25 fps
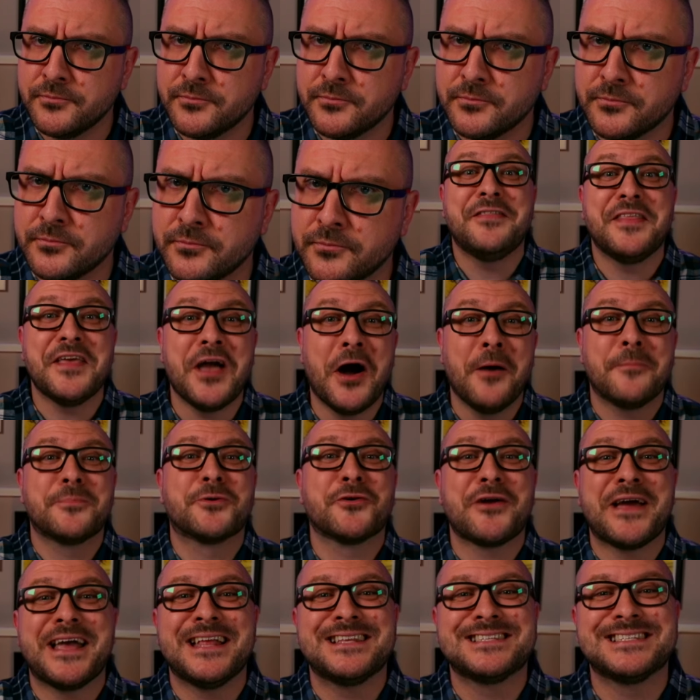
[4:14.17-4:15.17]
And the
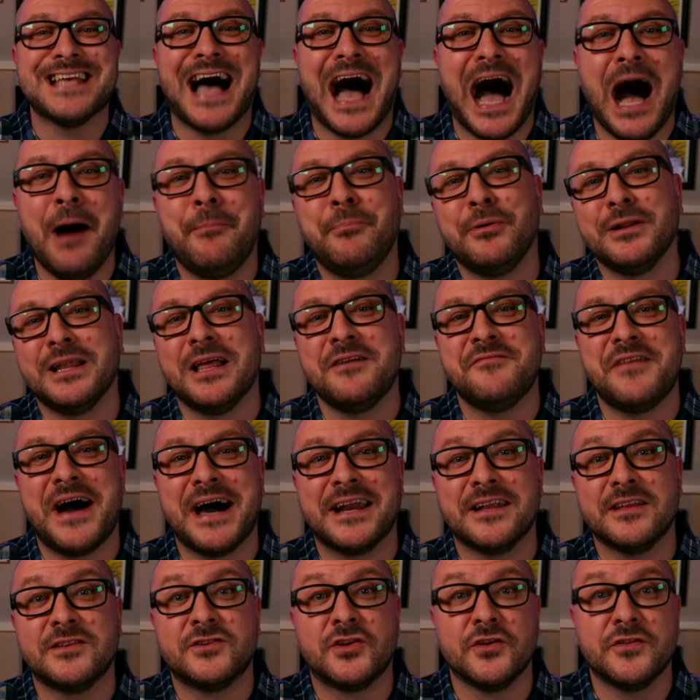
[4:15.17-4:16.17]
upgrades that Apple have
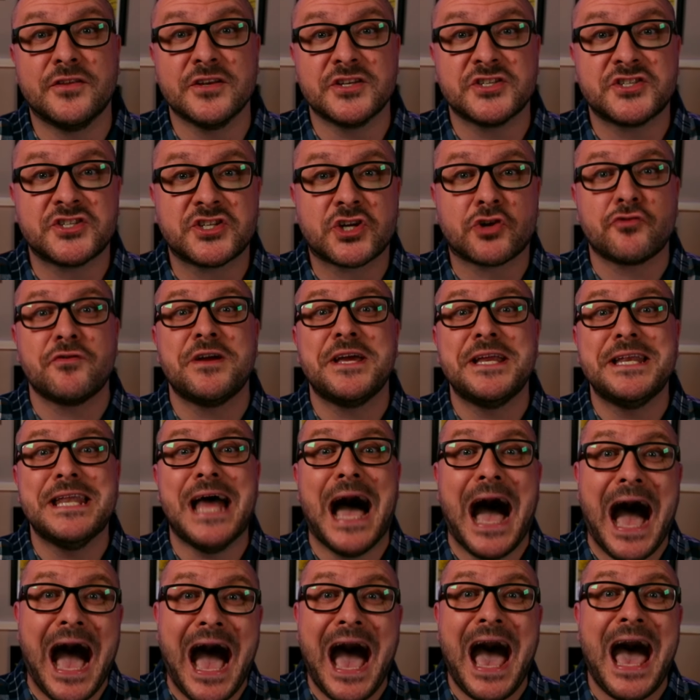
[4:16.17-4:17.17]
added to the
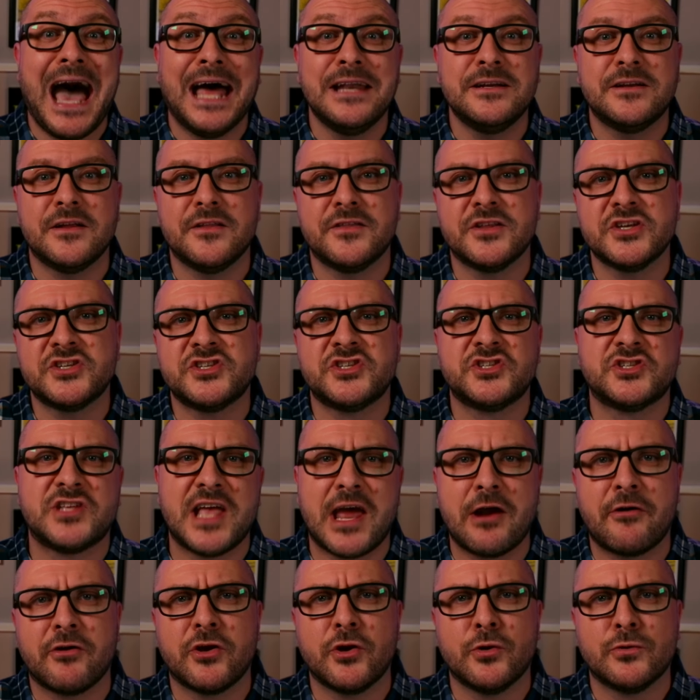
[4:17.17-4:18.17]
screen and the
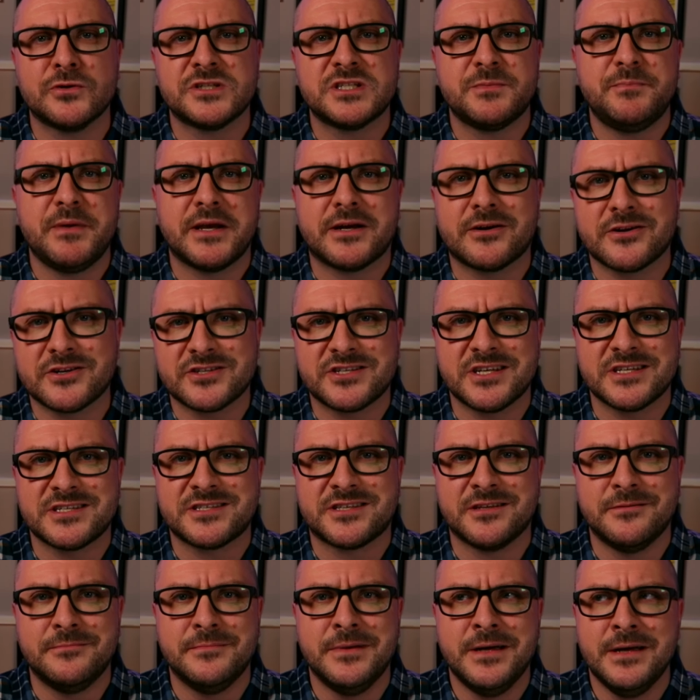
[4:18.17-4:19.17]
stereo speaker
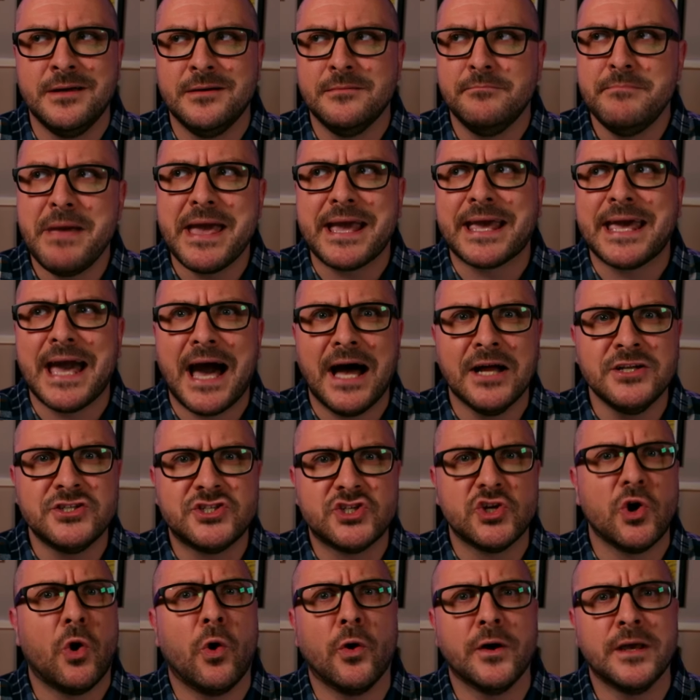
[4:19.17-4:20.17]
system make it a
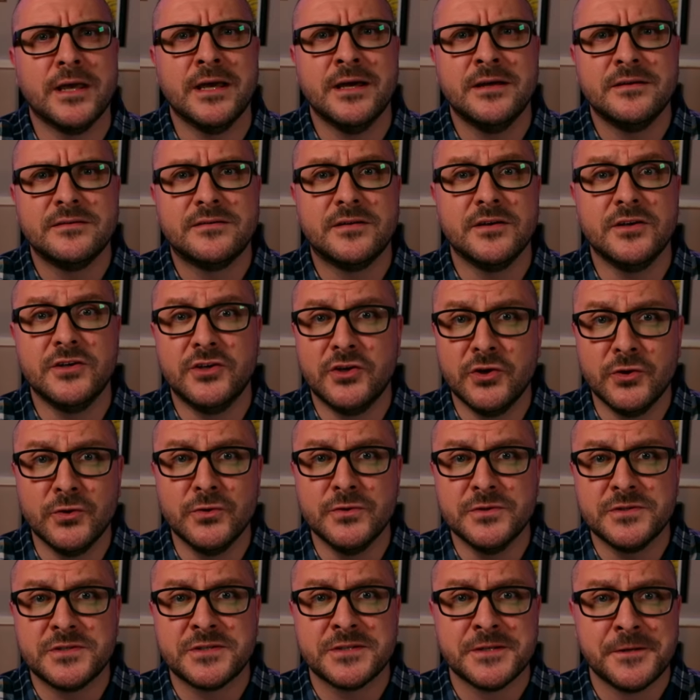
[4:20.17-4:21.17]
joy to
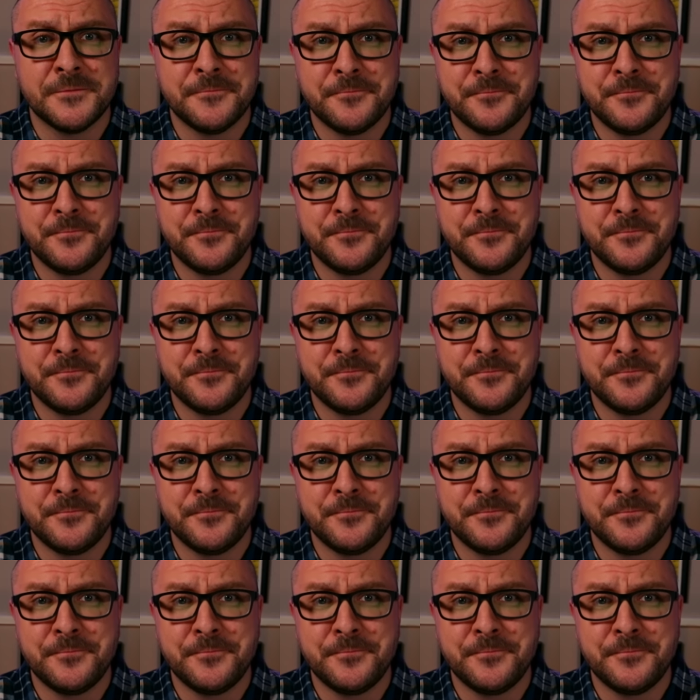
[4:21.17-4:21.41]
use.